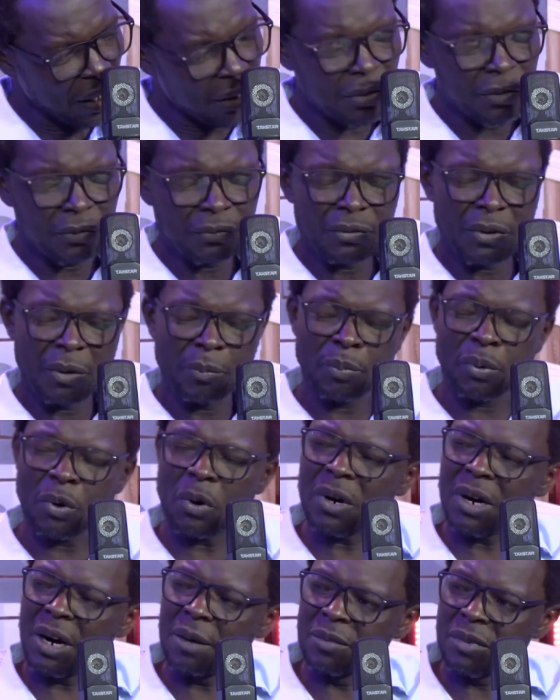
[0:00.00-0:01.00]
of
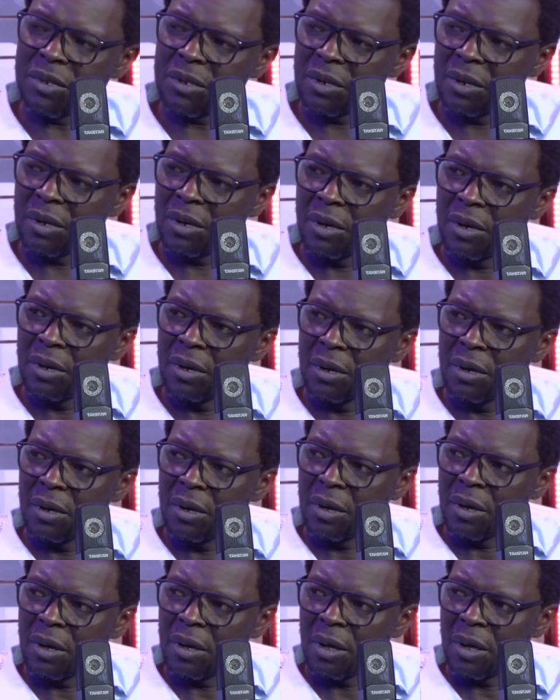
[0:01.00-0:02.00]
programs,
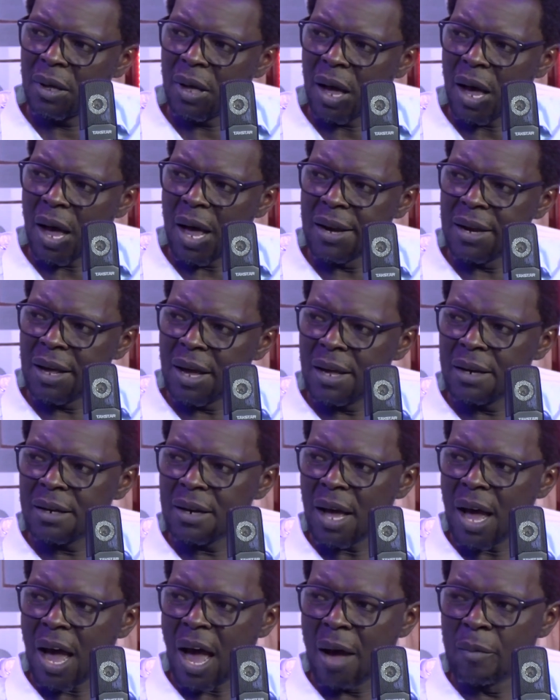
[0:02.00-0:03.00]
and
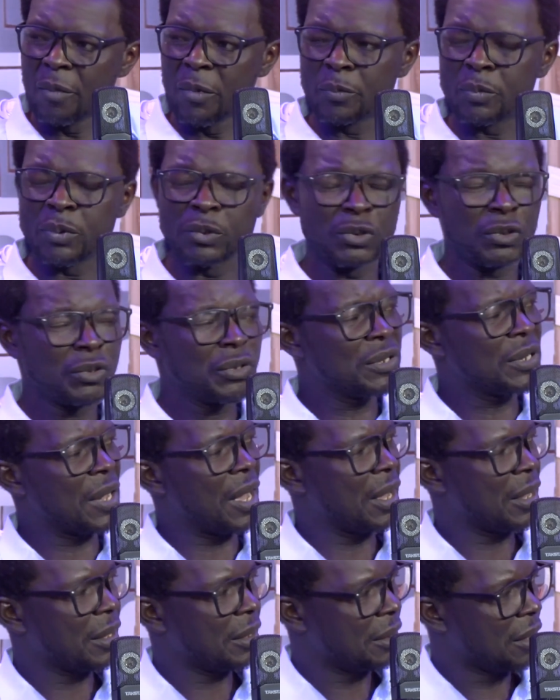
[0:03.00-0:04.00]
then I'm a
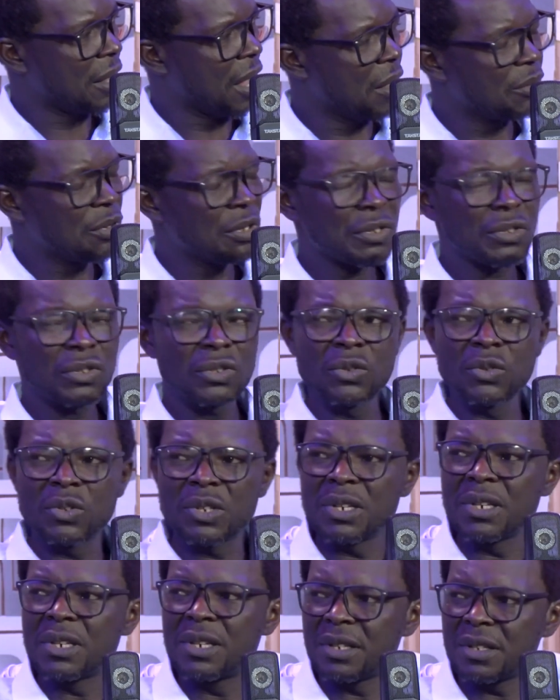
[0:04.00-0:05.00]
producer. I'm just
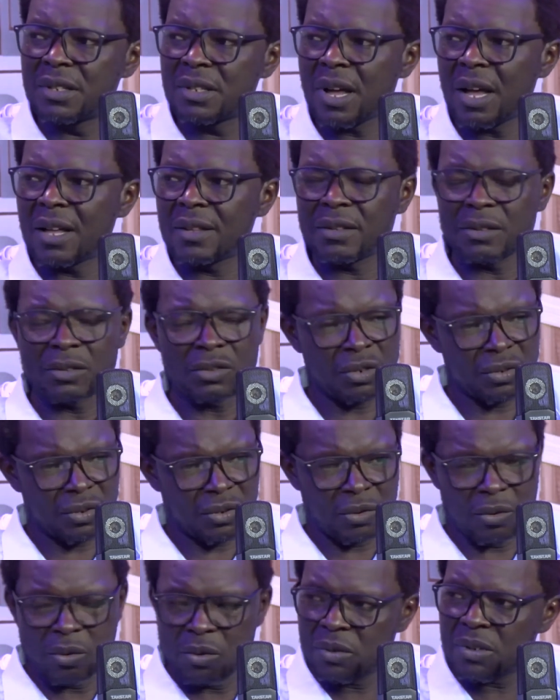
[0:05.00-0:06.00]
using this as
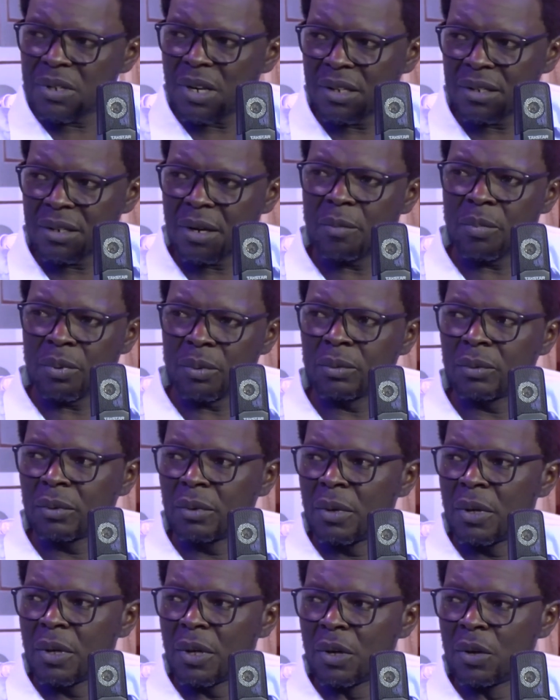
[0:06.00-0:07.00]
just close example,
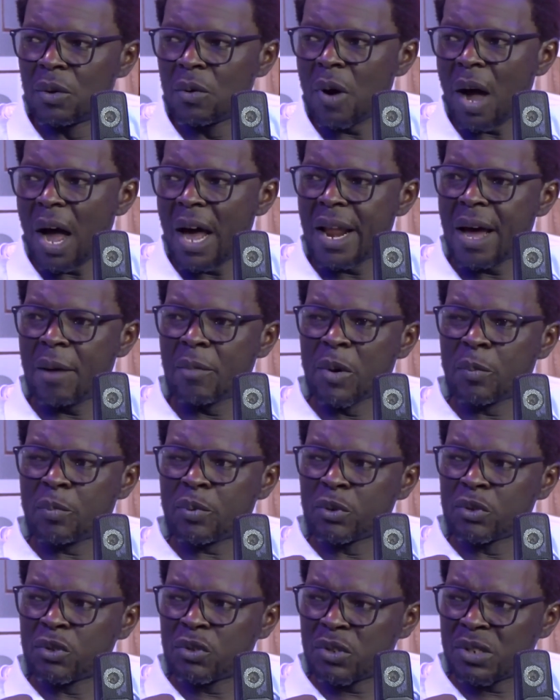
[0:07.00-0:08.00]
you know. And I'm a
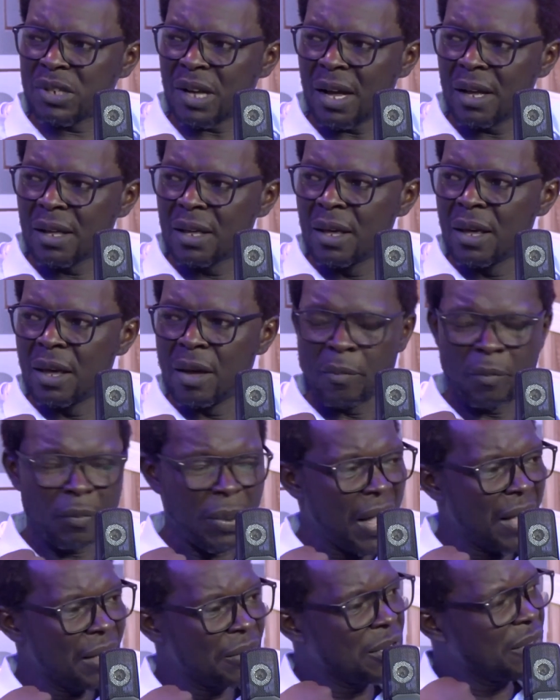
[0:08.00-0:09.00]
producer.
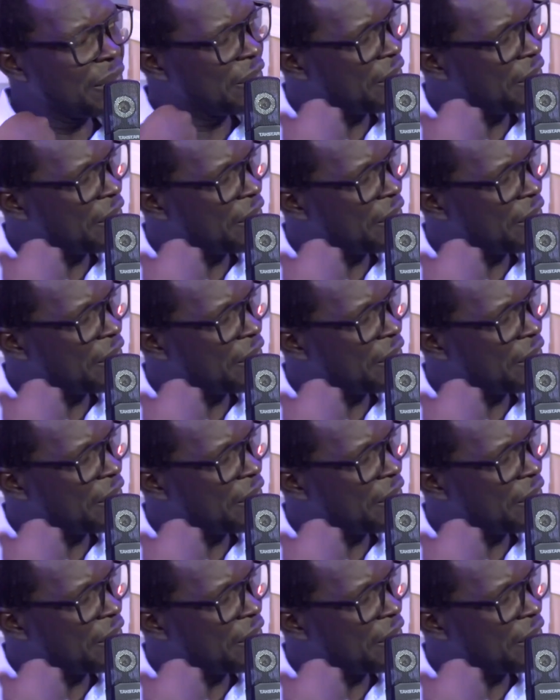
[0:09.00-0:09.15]
By the